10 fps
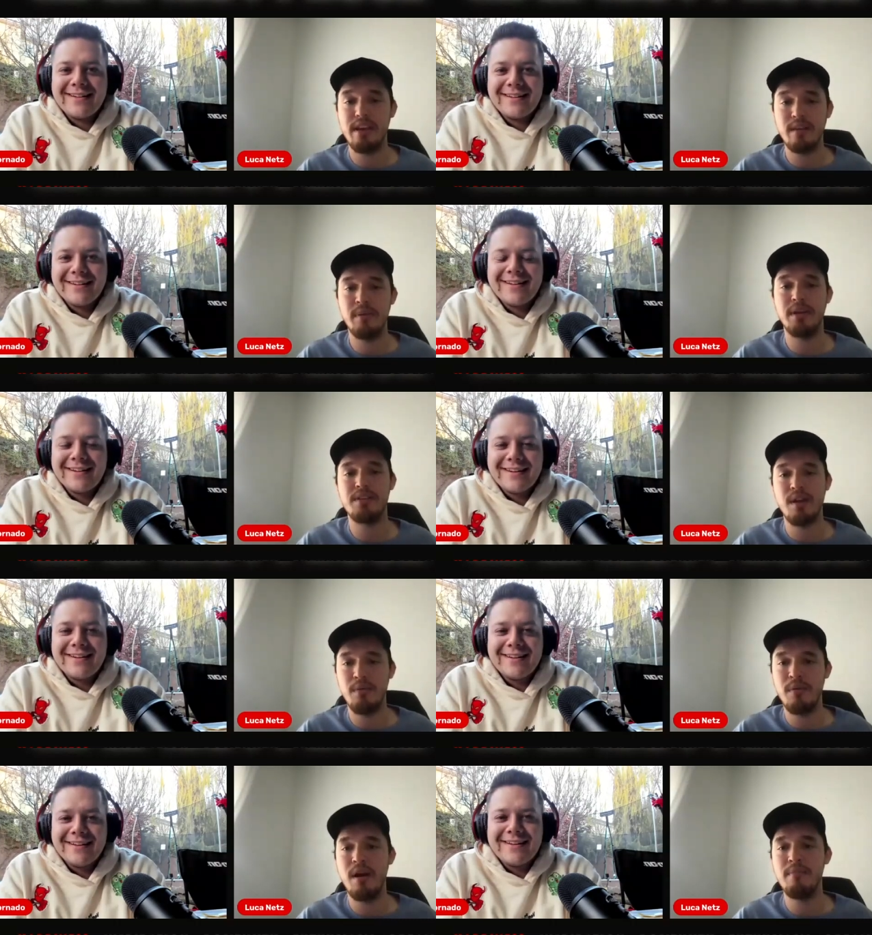Speaker 1: I think, because I,
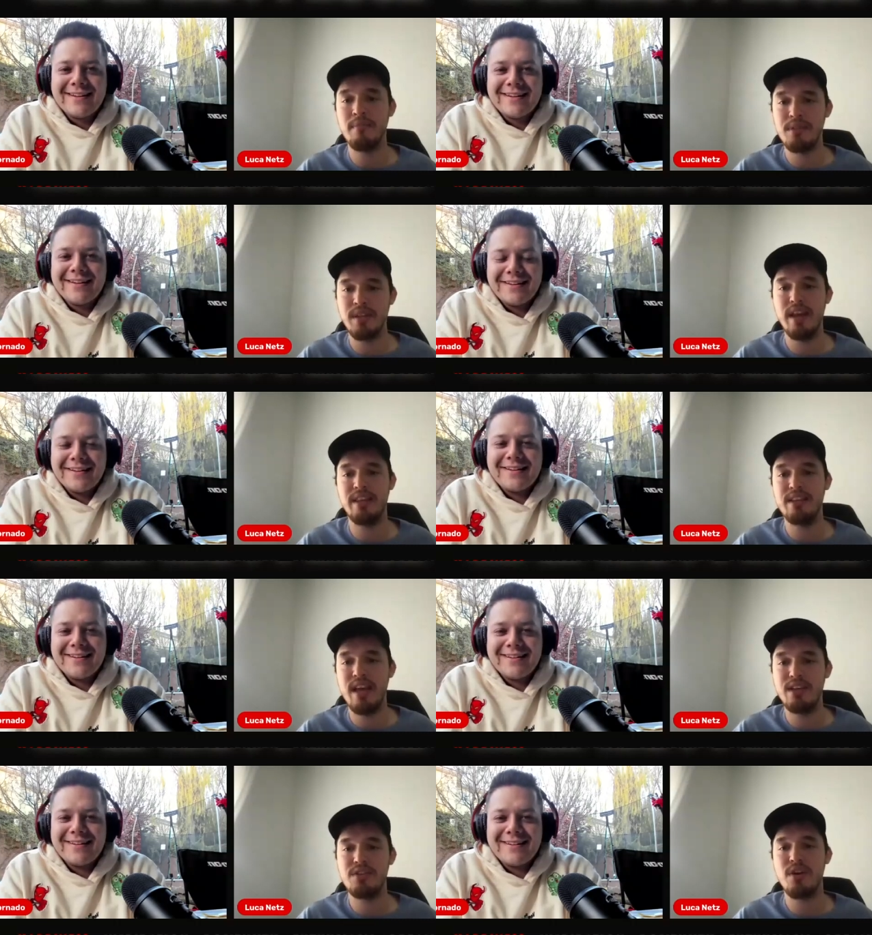I'm getting the
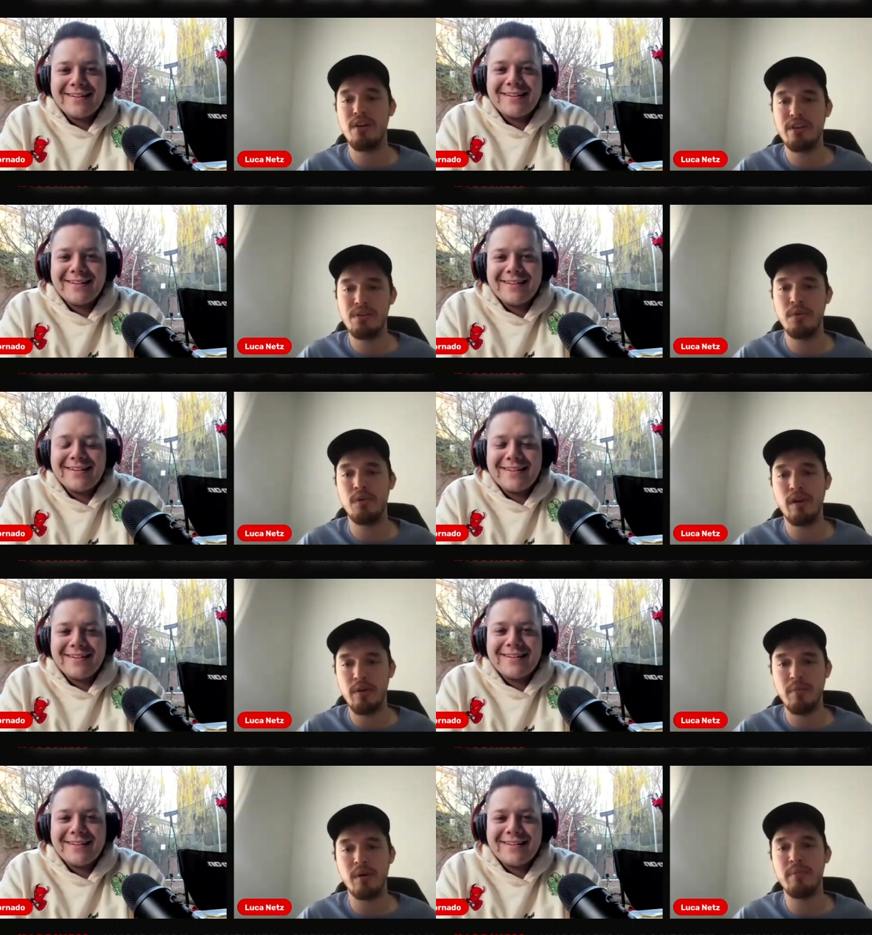day started to a
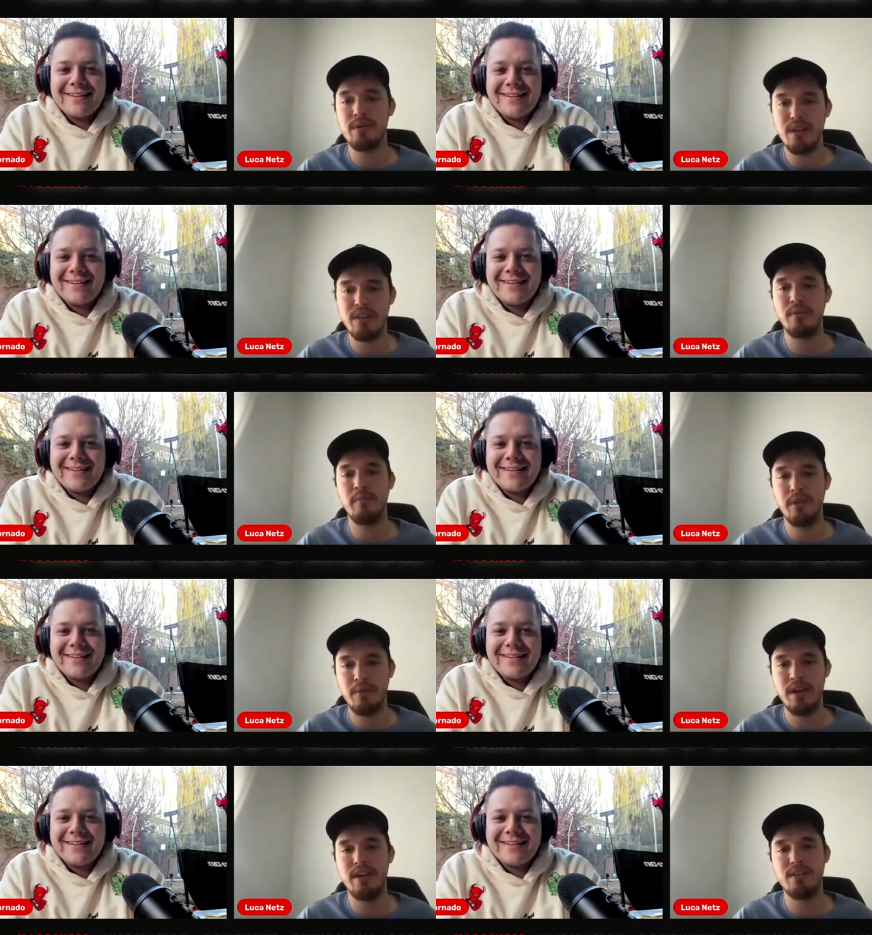greater purpose, I think would be
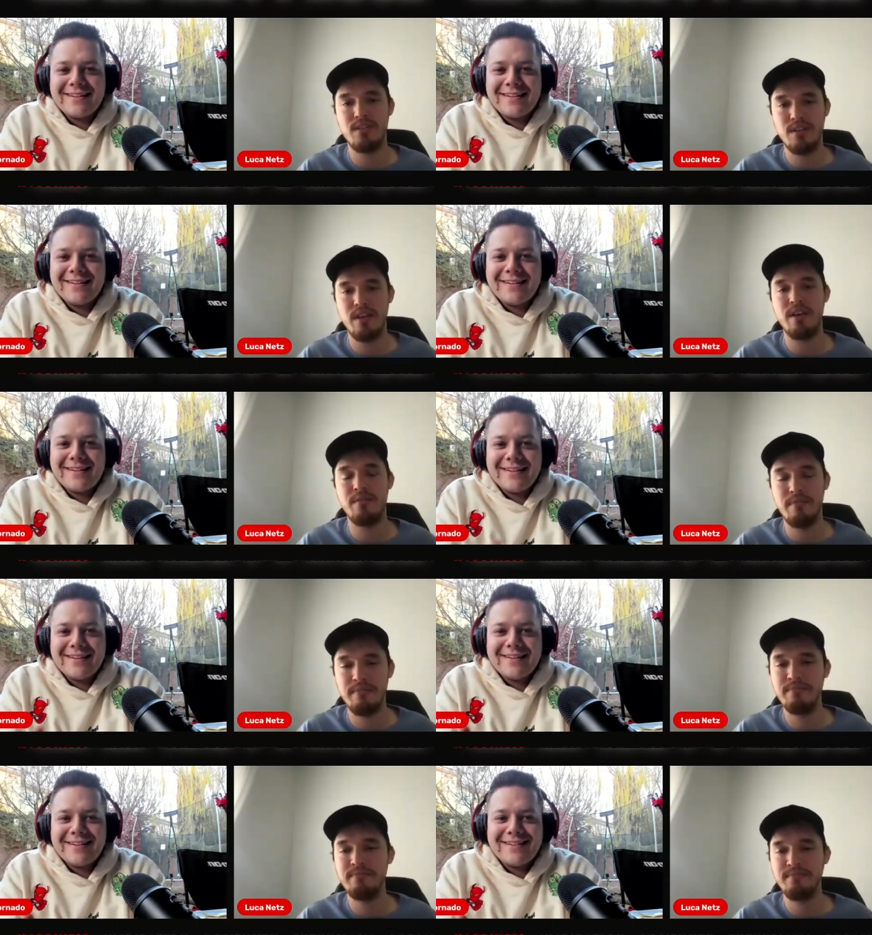the right answer to that.
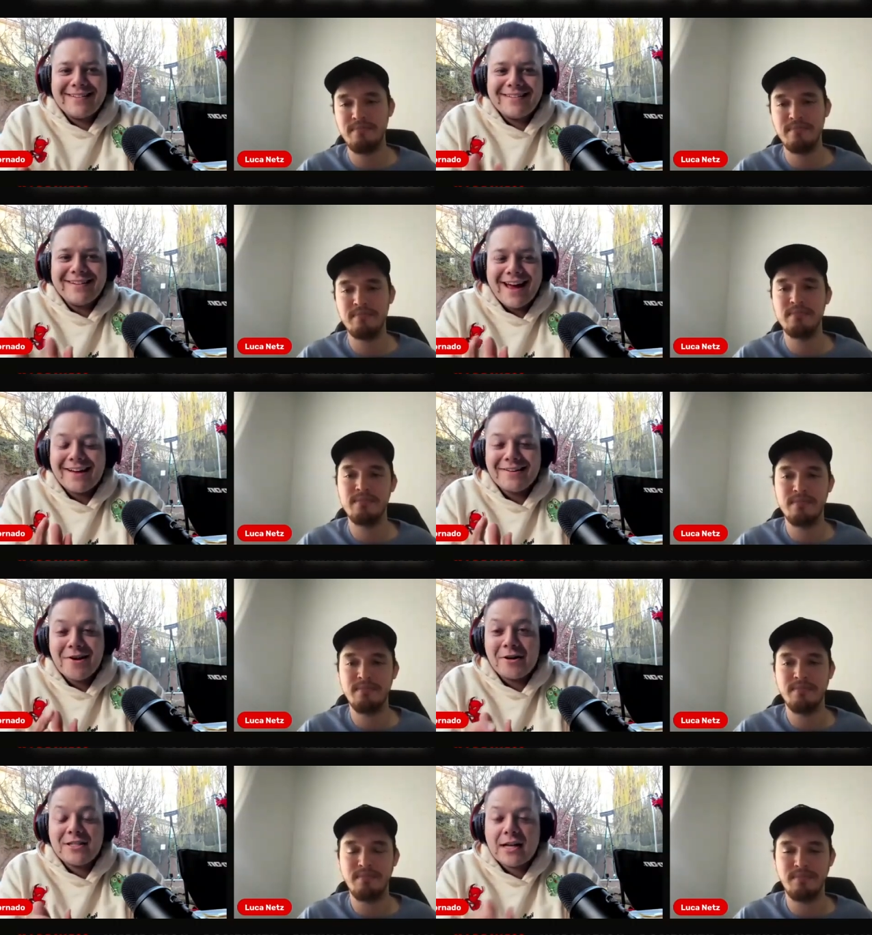
Speaker 2: Yeah,
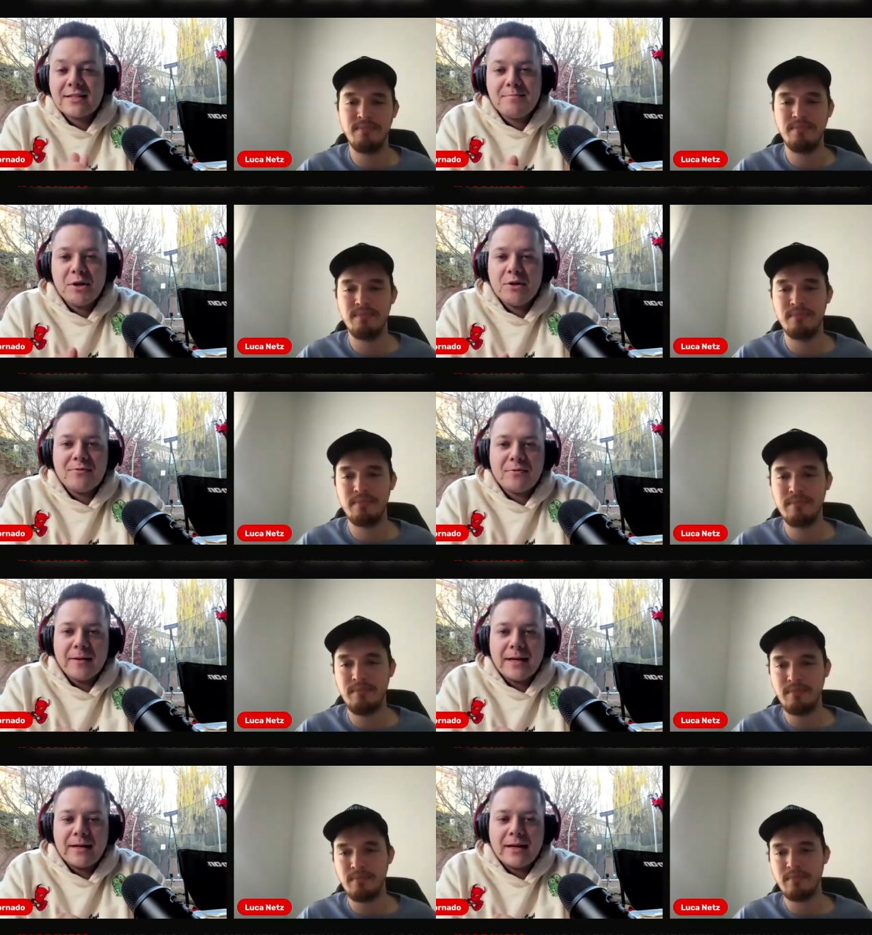no, it's that's beautiful,
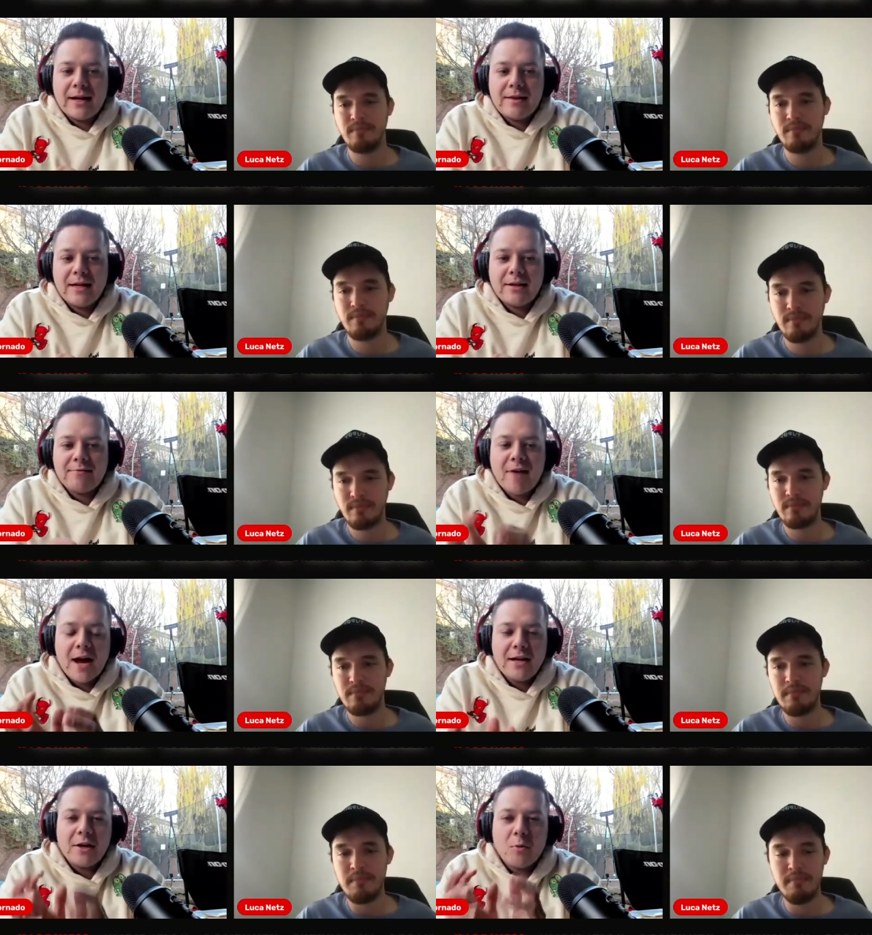man. And I think like
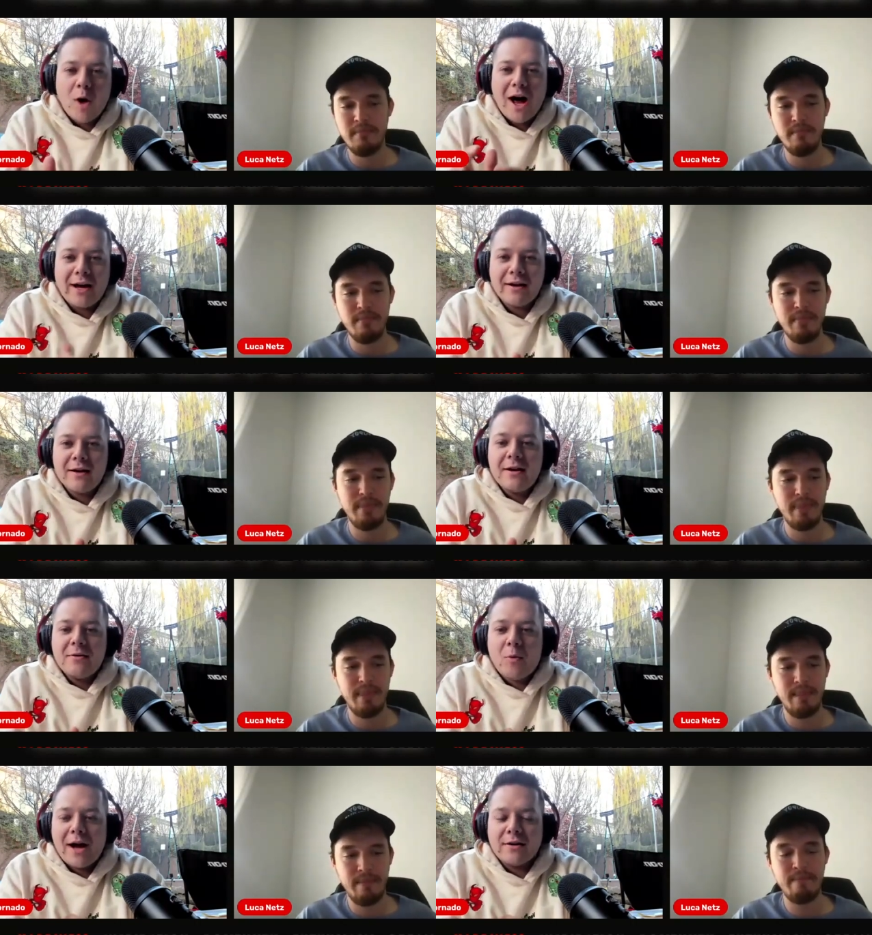finding your why,
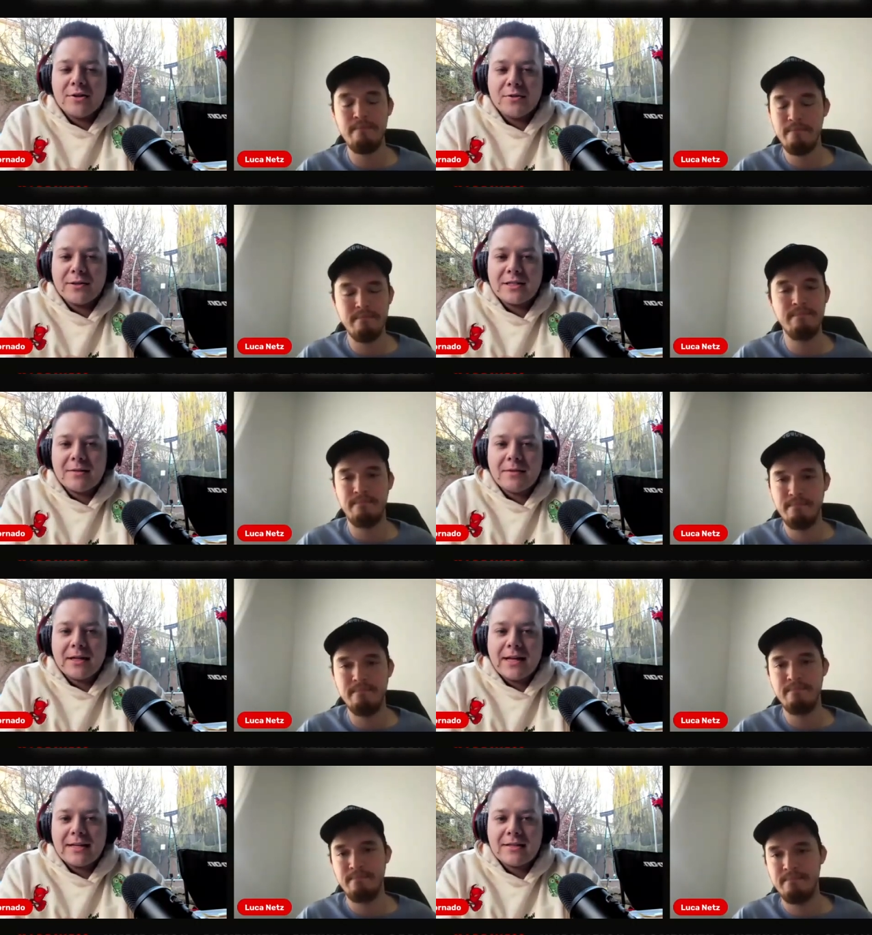why you're doing
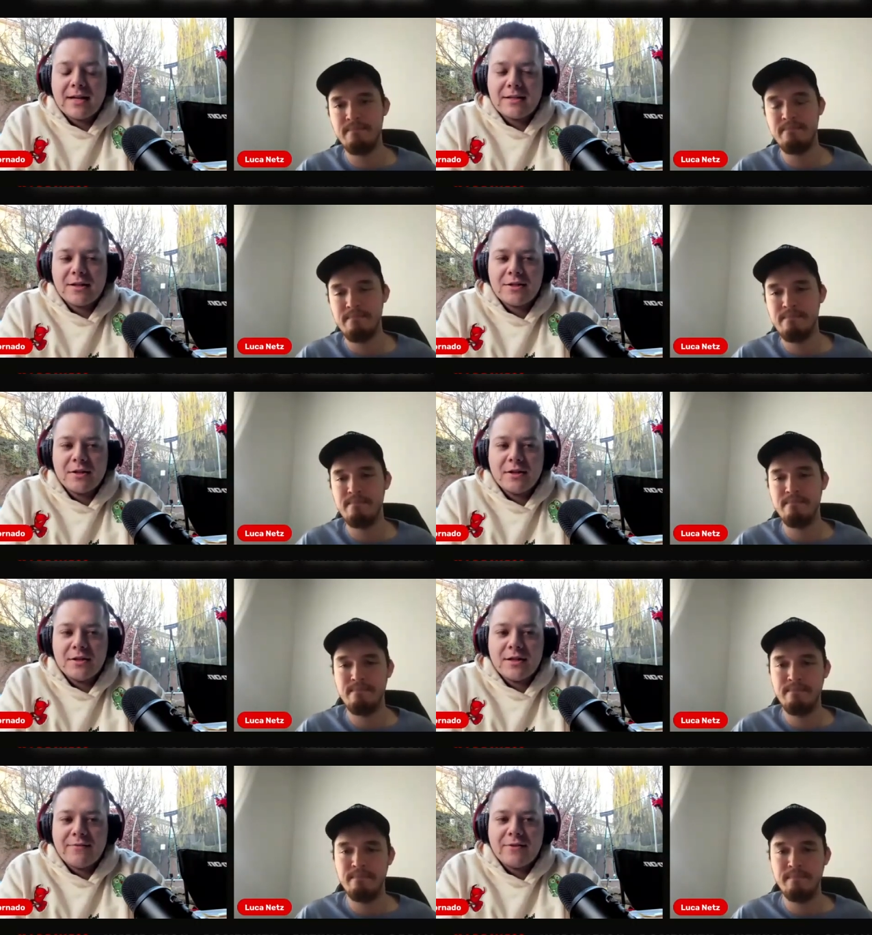something, and that's that's such a good